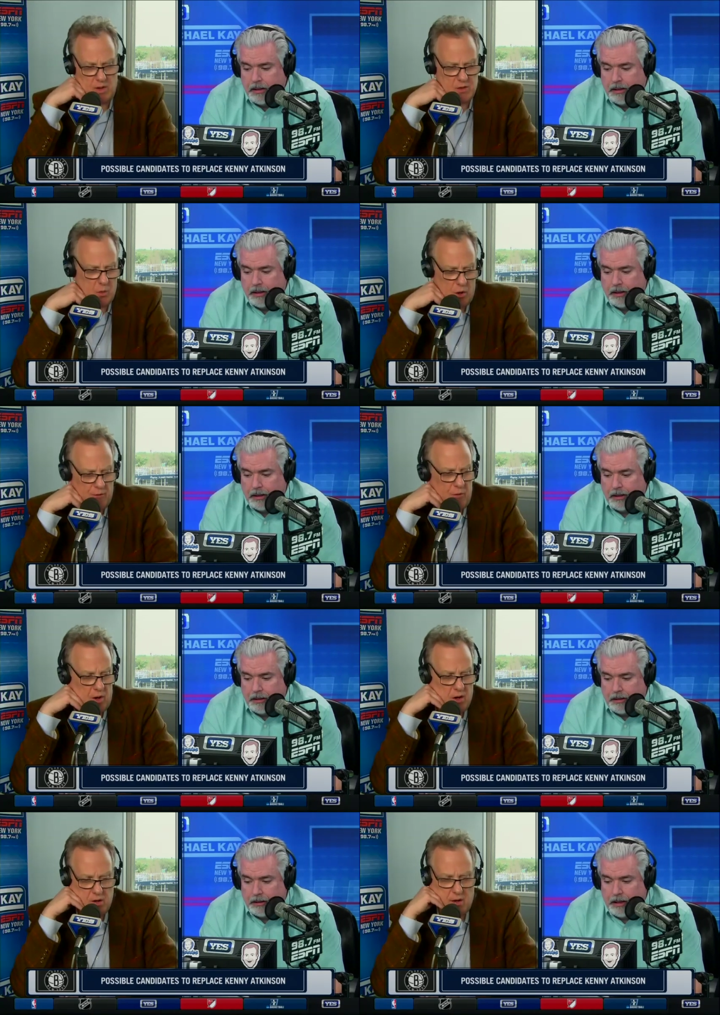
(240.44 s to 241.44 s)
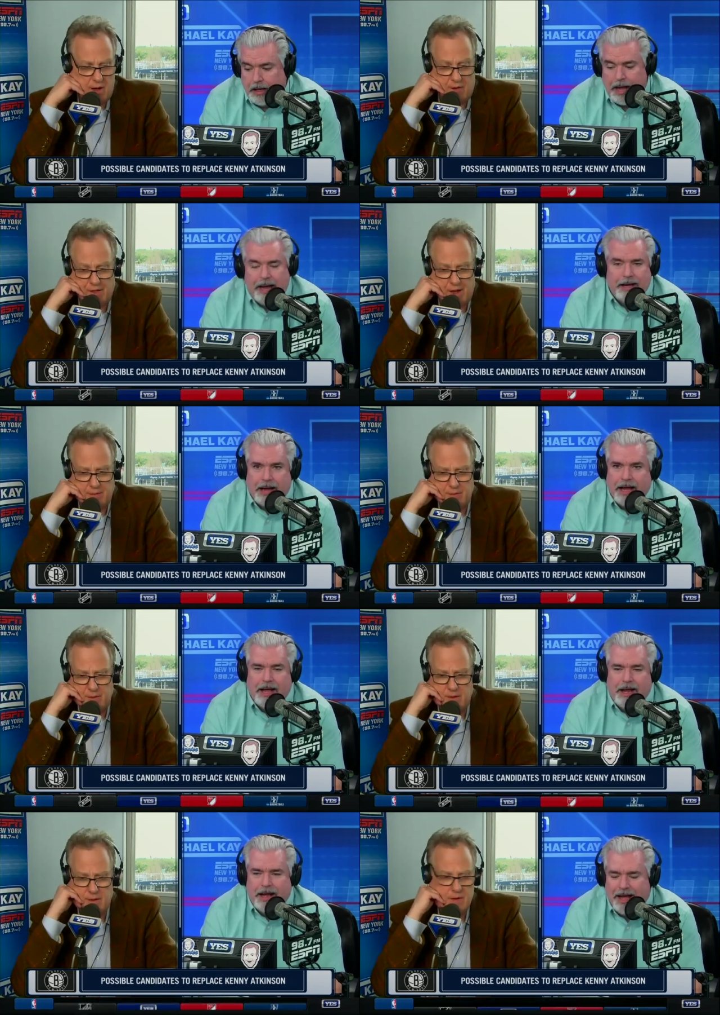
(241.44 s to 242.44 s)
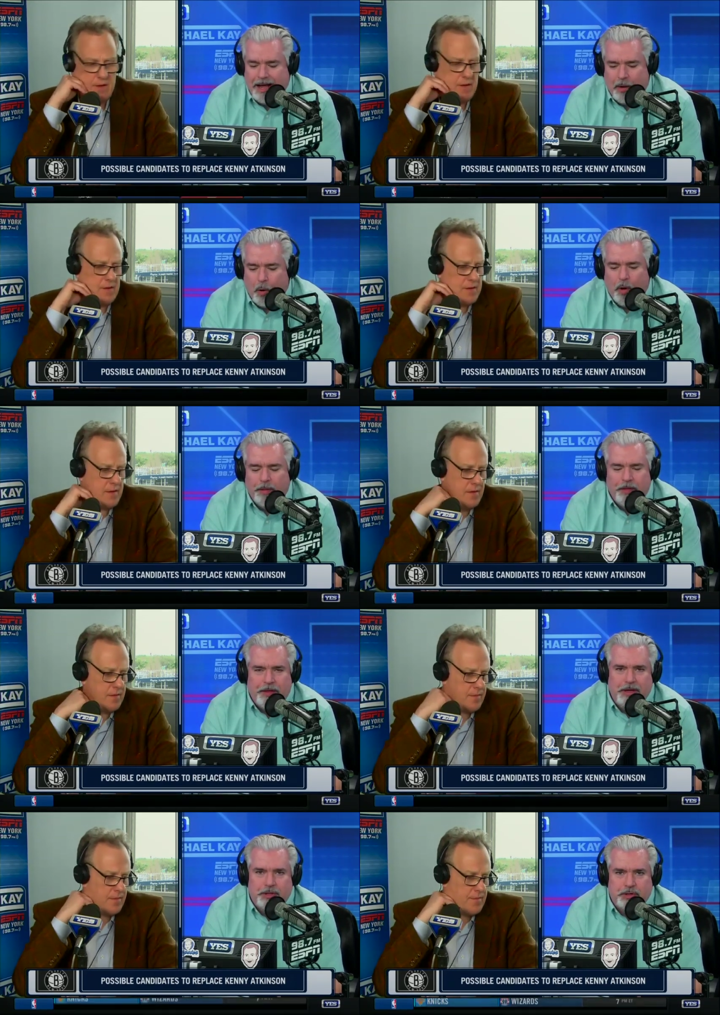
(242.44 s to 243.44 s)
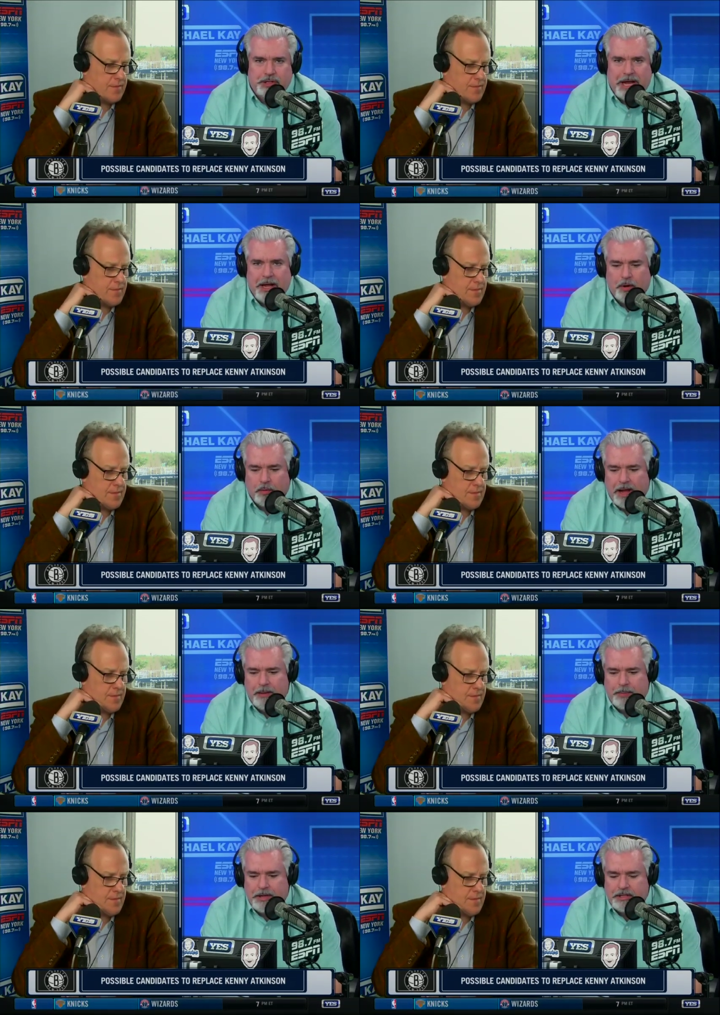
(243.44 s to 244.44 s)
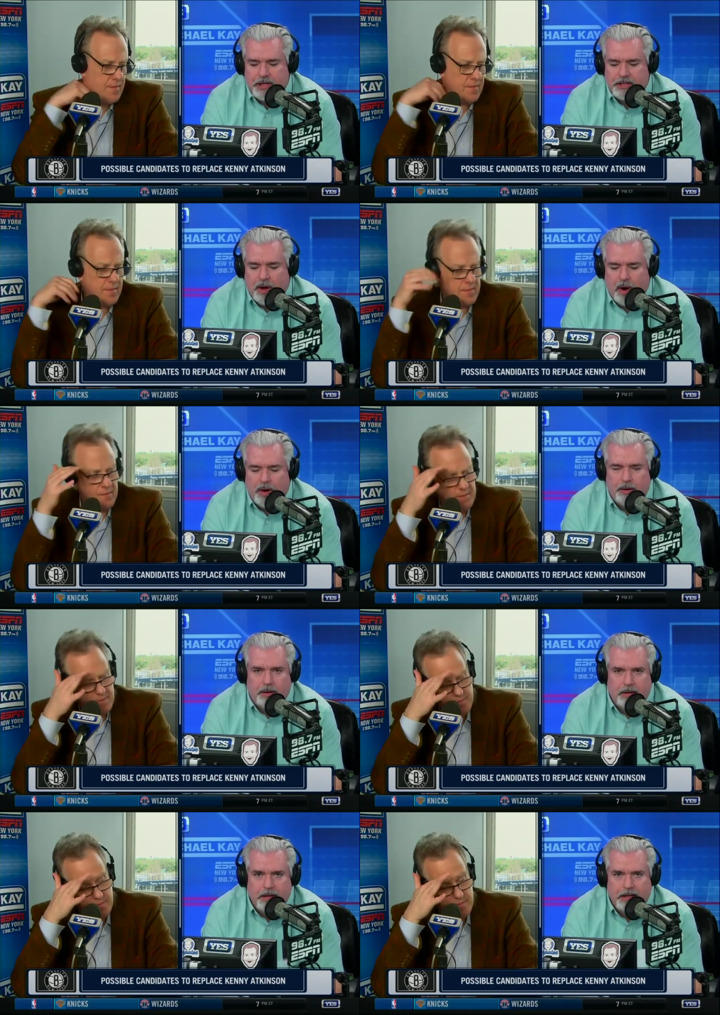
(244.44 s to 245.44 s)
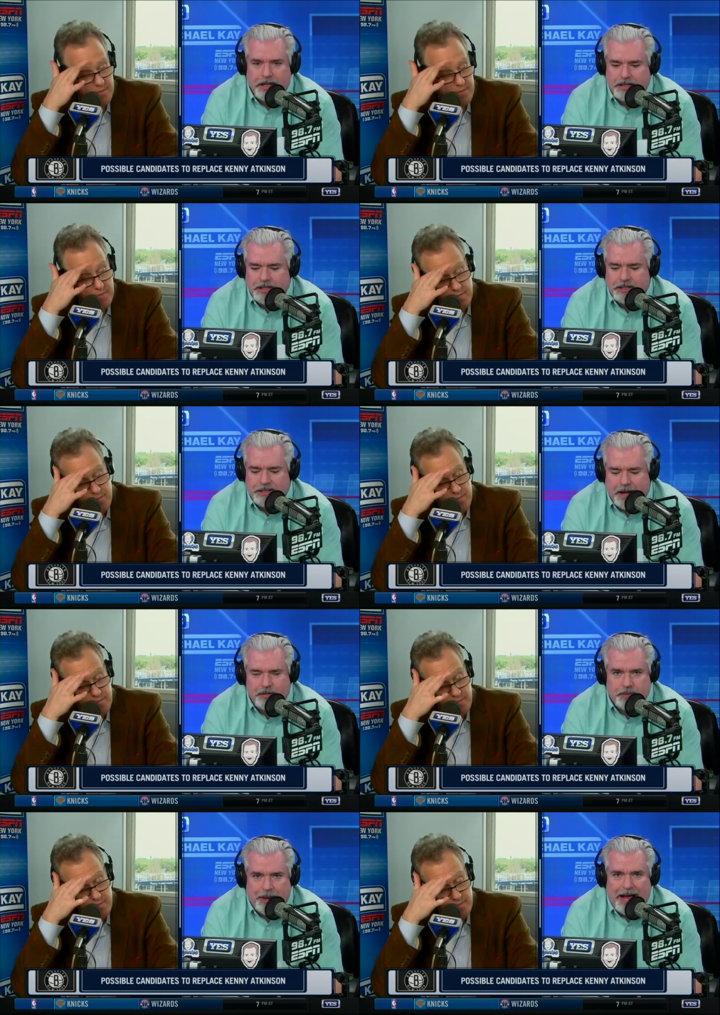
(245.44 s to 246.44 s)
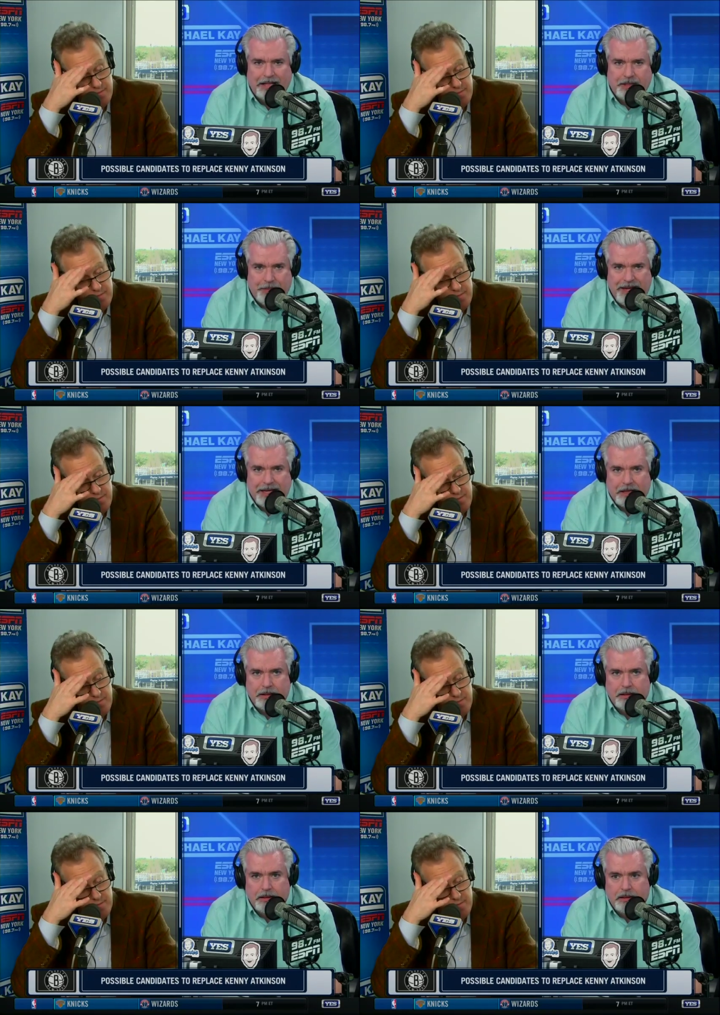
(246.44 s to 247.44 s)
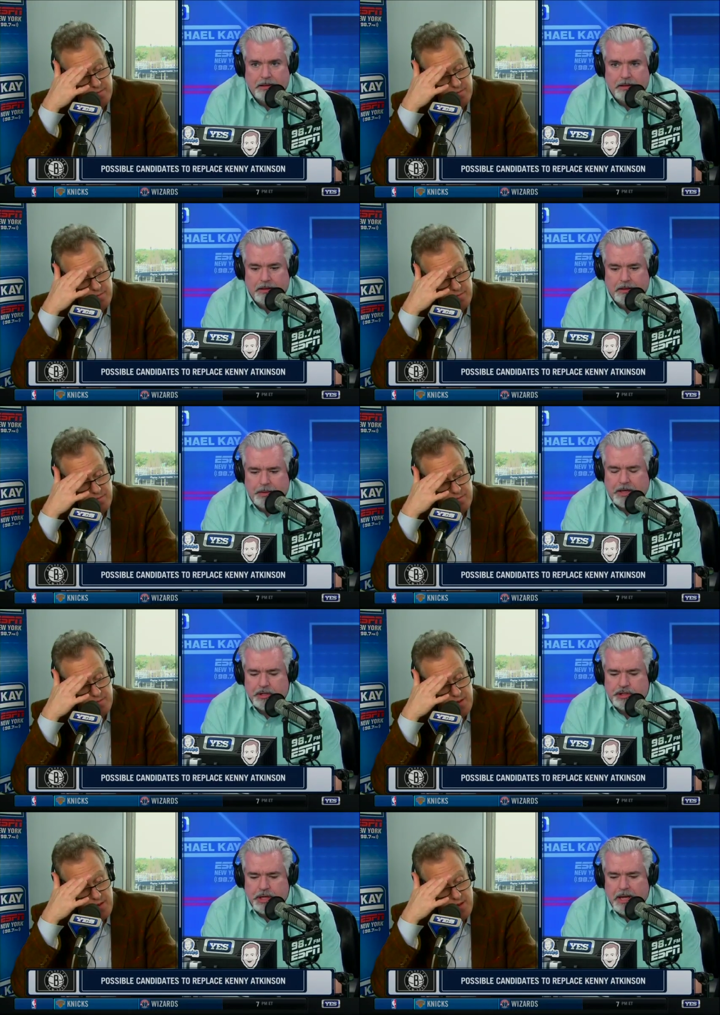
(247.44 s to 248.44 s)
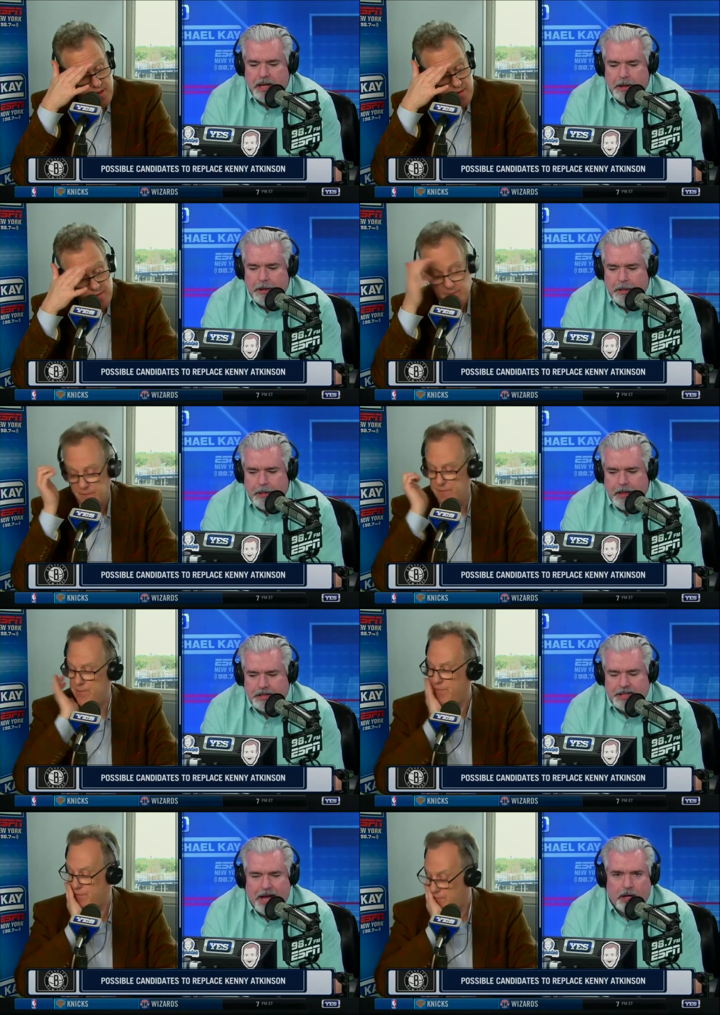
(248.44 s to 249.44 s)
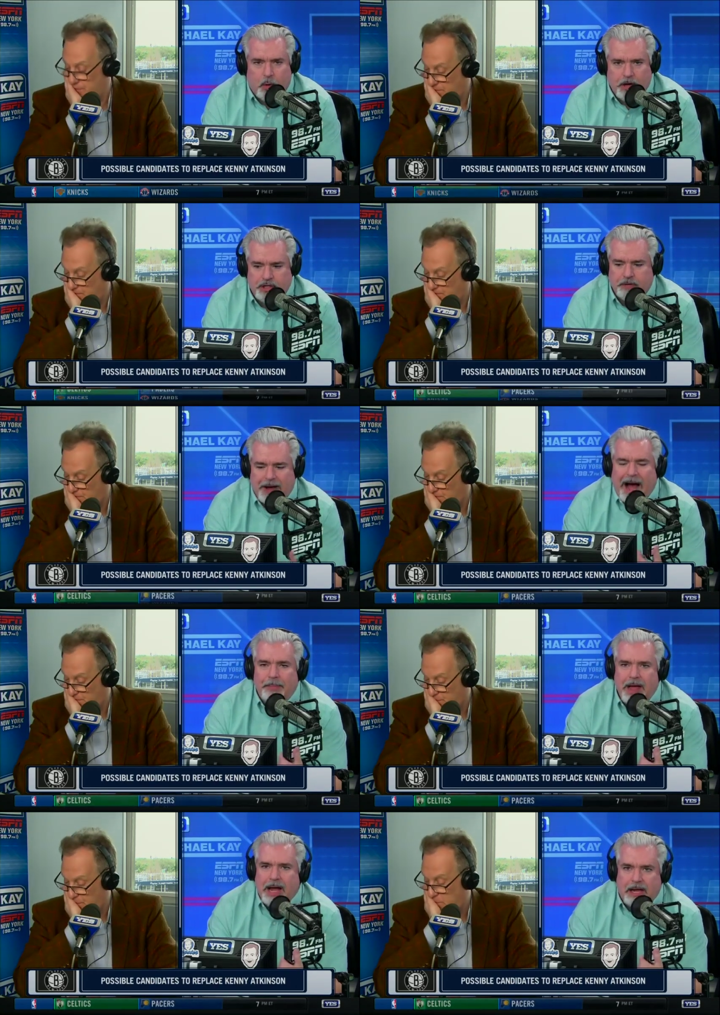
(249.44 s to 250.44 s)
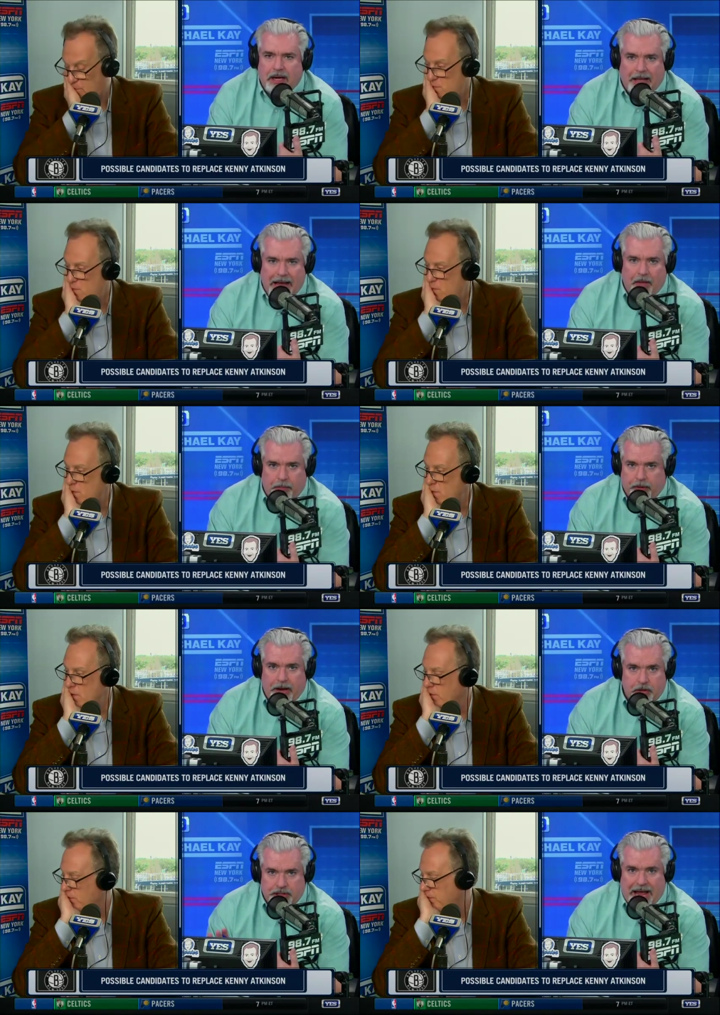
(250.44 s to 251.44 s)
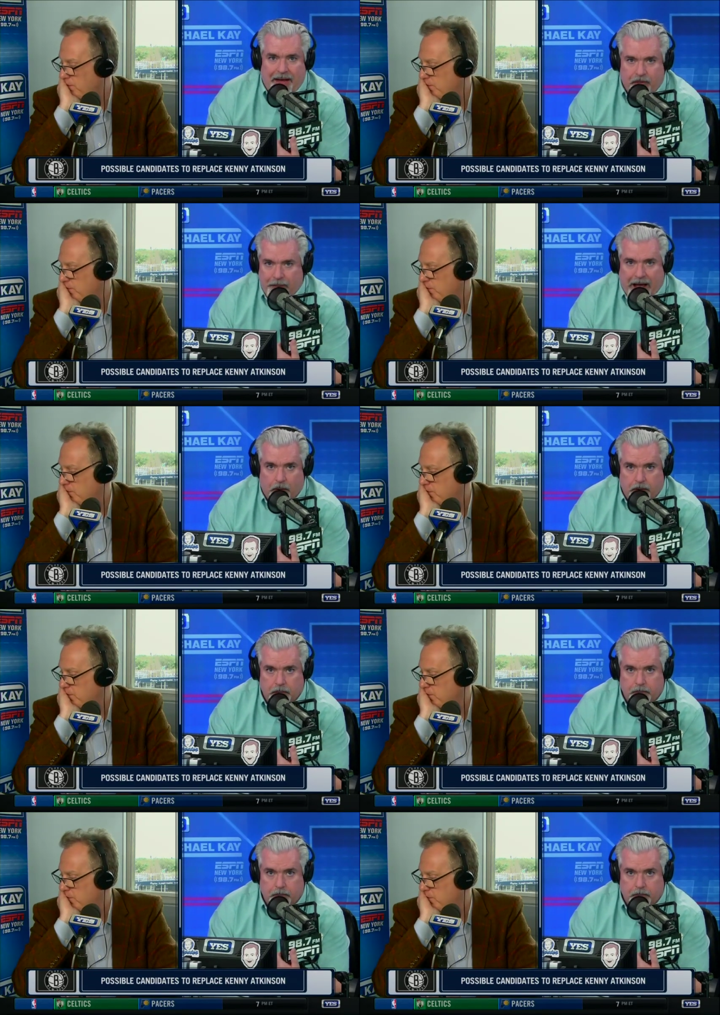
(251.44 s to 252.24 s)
Speaker 1: wants to work for.
Speaker 2: I don't I, think. I, I, all the things you're saying are right, but it's it's harder. It, it's a tough spot to be in because it's not a question of I'm not going to allow the players to have the power.